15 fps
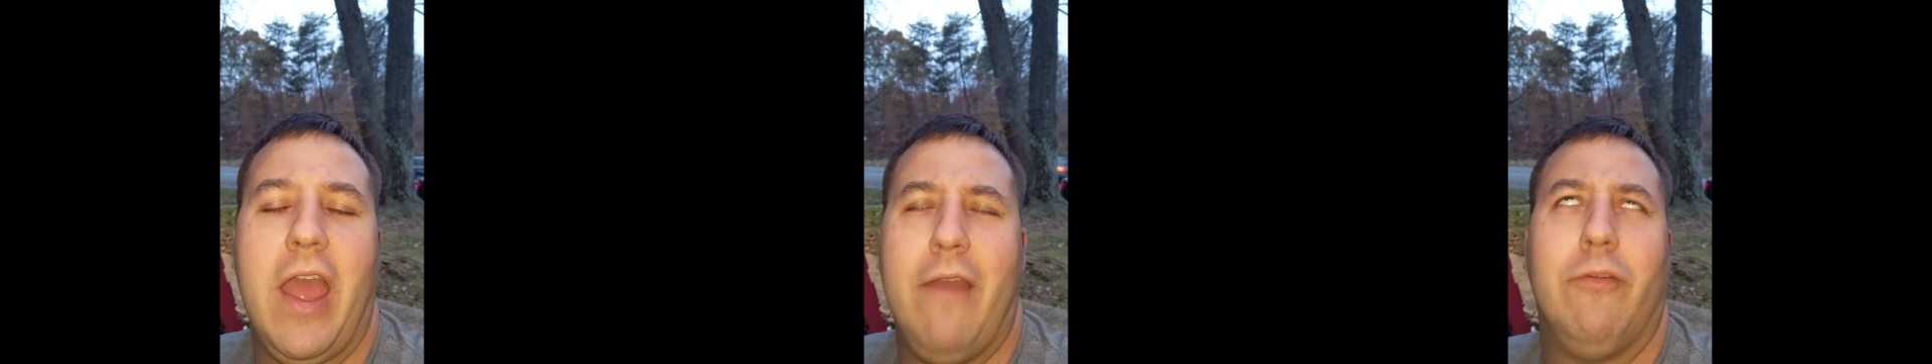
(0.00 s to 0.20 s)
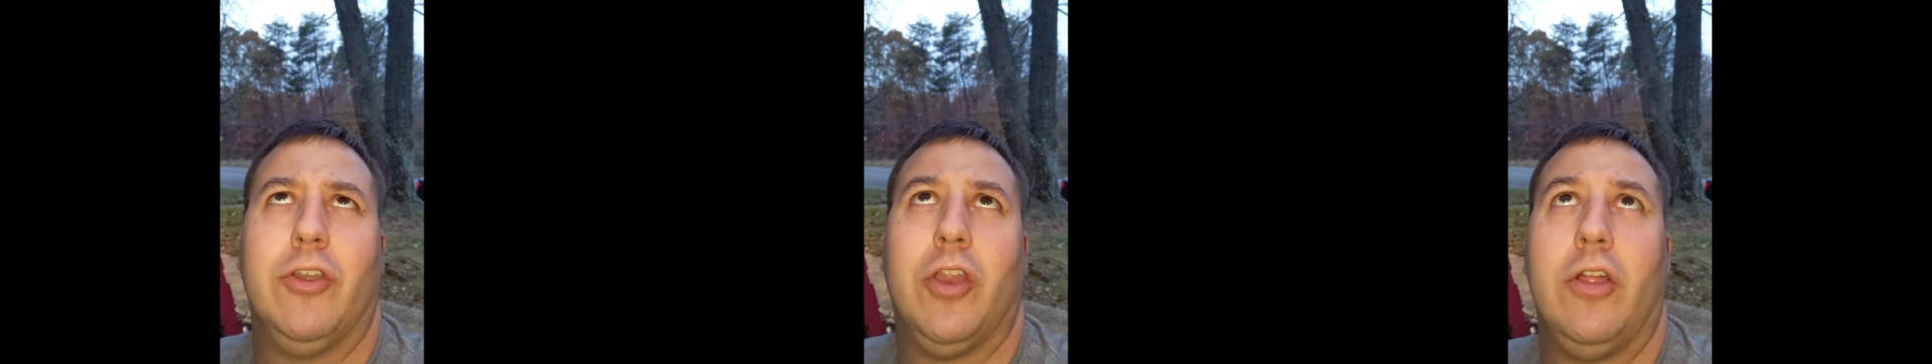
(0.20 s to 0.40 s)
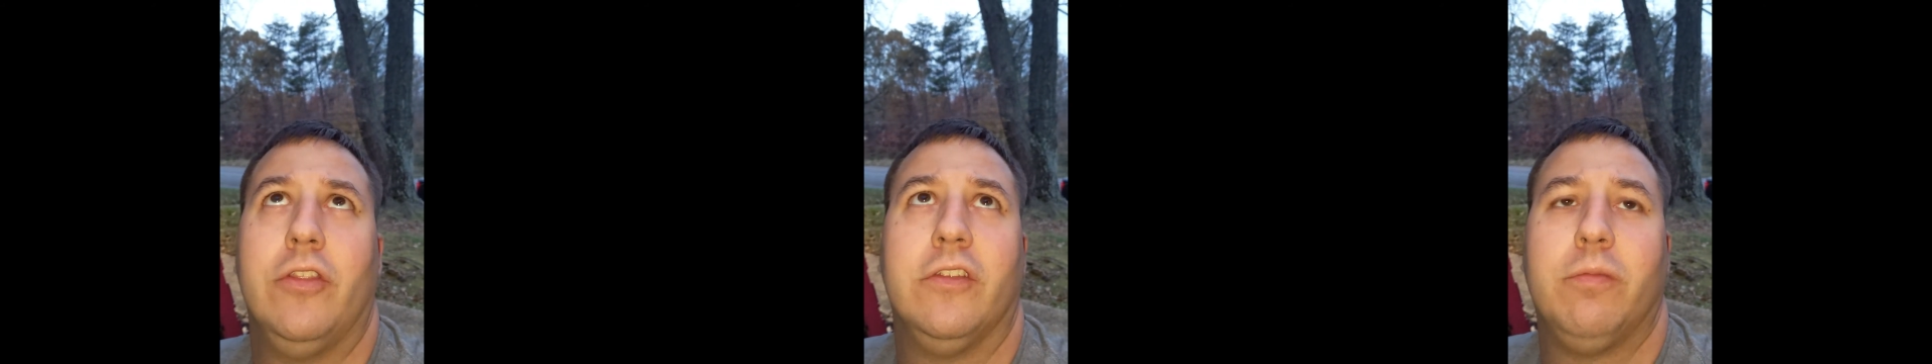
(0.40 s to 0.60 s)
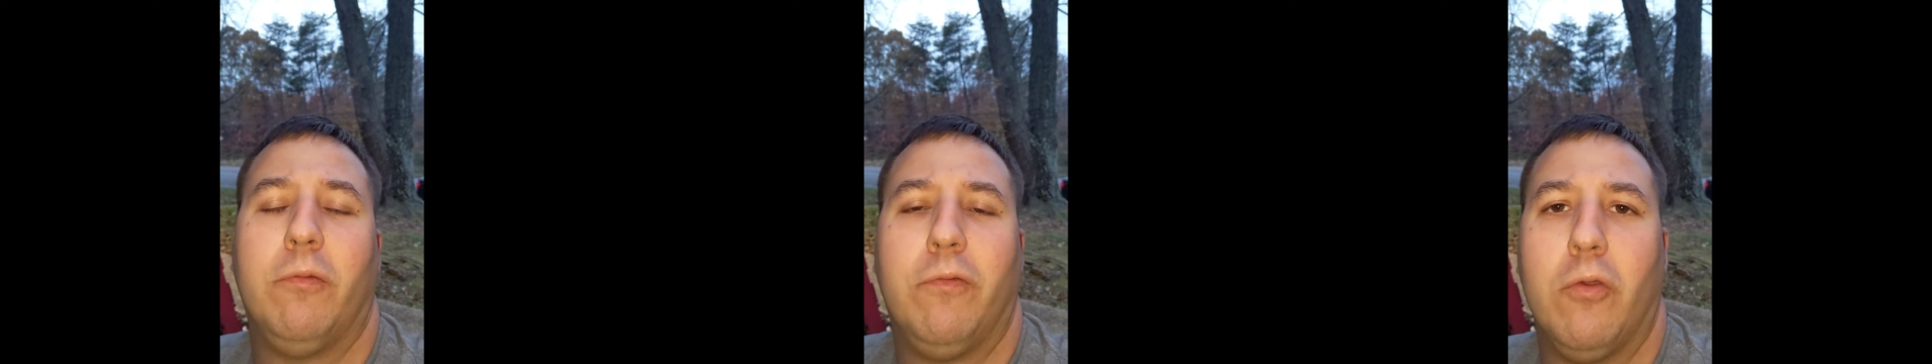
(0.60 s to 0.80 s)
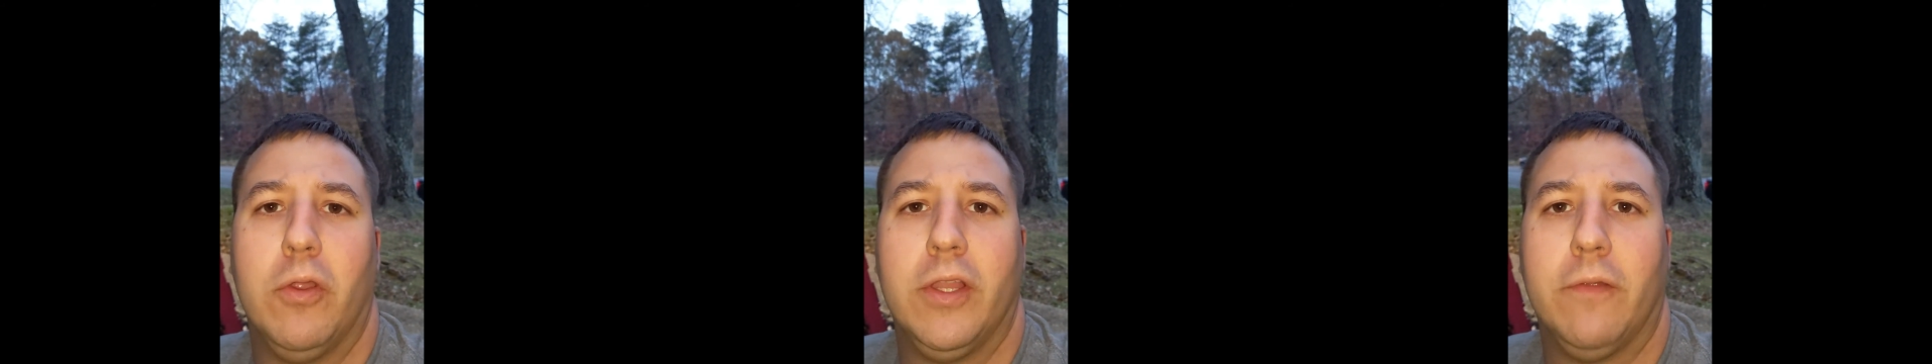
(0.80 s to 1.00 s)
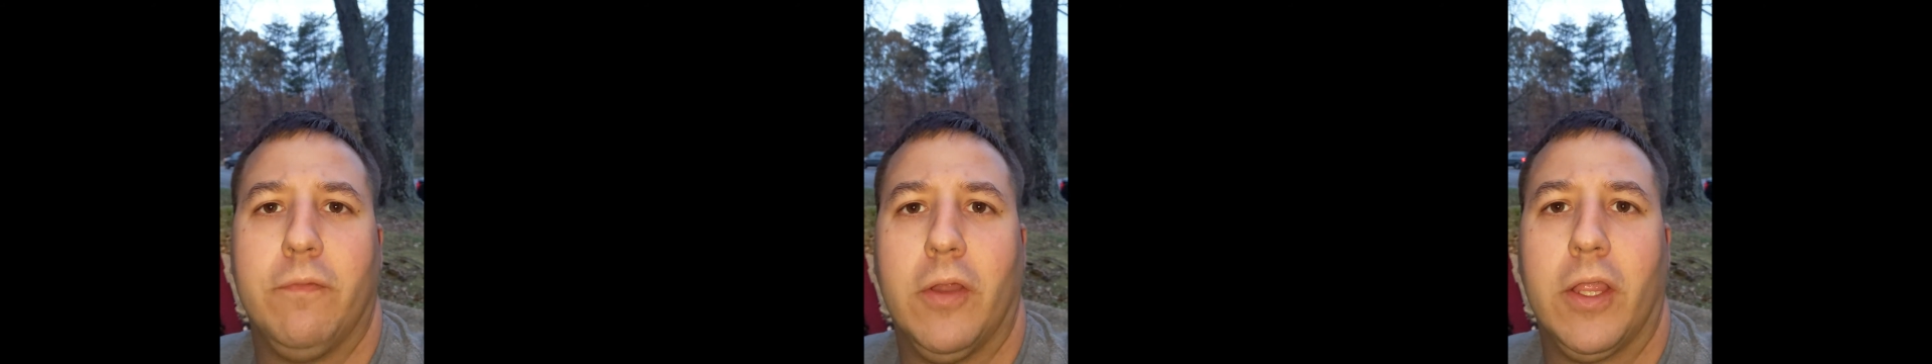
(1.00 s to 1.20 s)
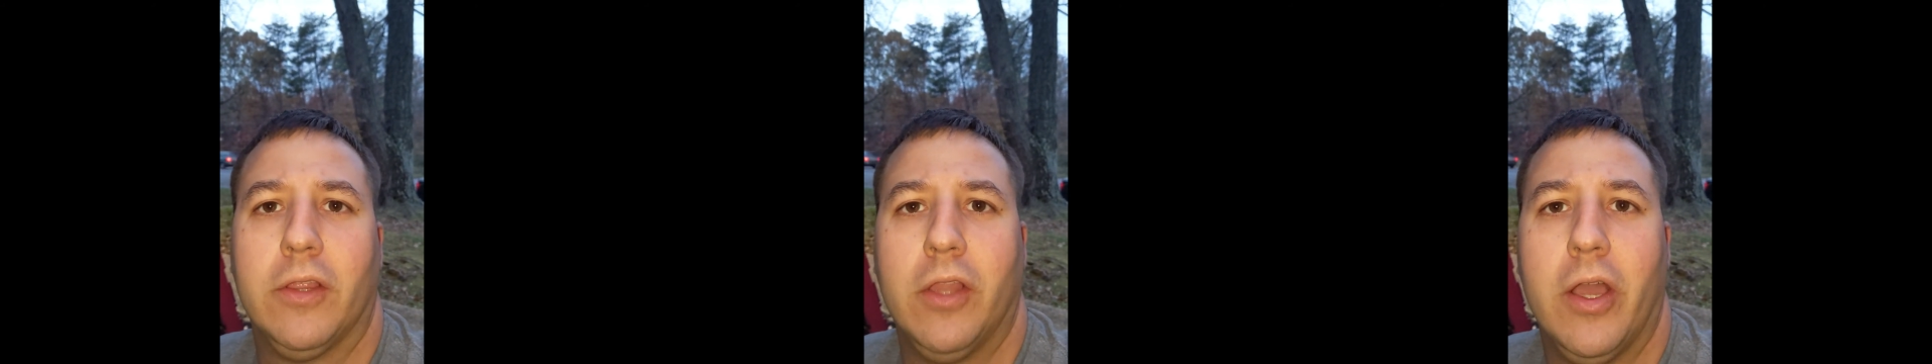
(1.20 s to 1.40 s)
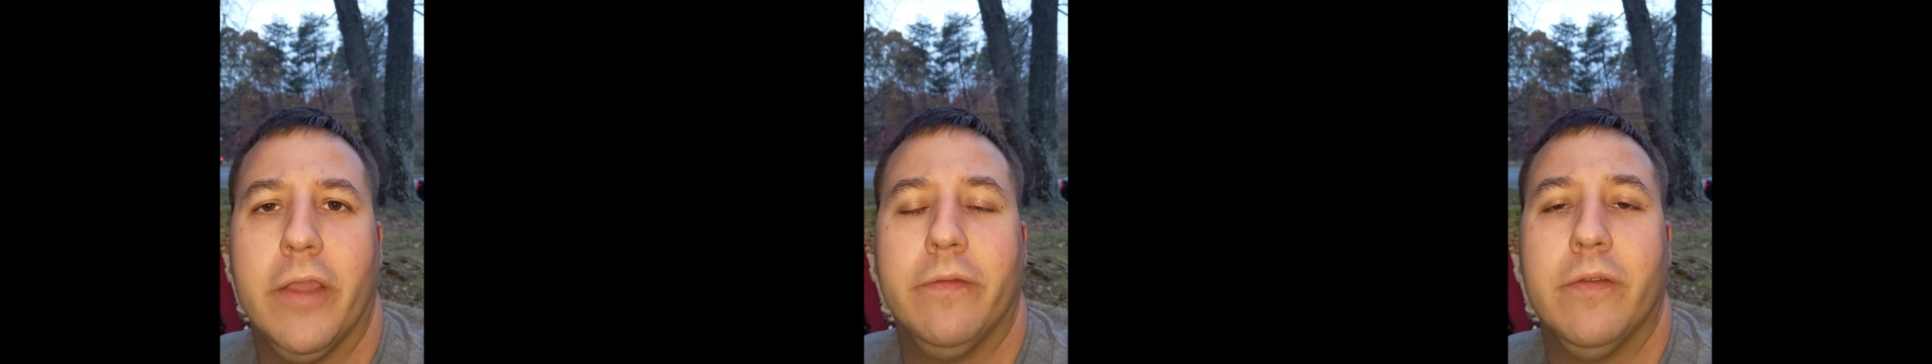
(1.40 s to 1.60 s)
ever done this before in their freaking
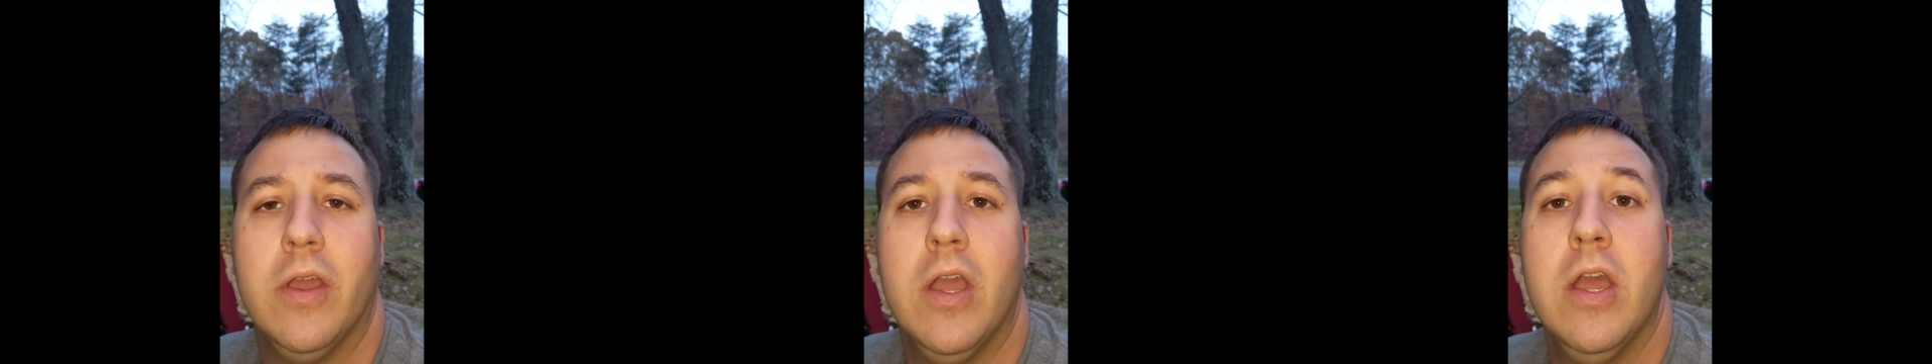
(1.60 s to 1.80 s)
life.